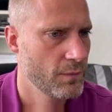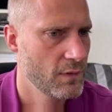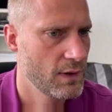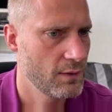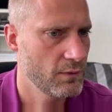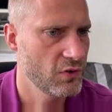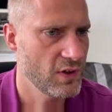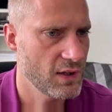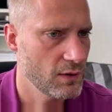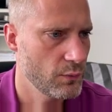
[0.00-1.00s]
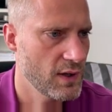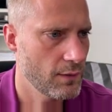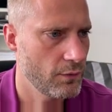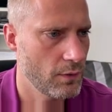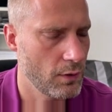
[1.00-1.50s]
And we see that we
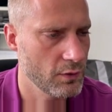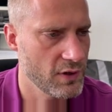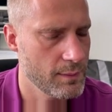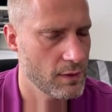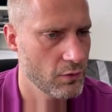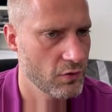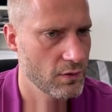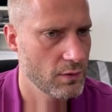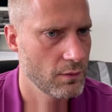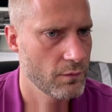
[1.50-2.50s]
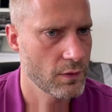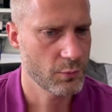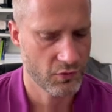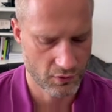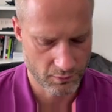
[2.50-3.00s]
have all the emails from
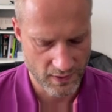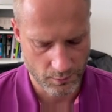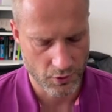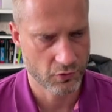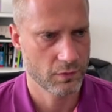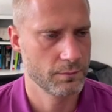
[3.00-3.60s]
user's mailbox.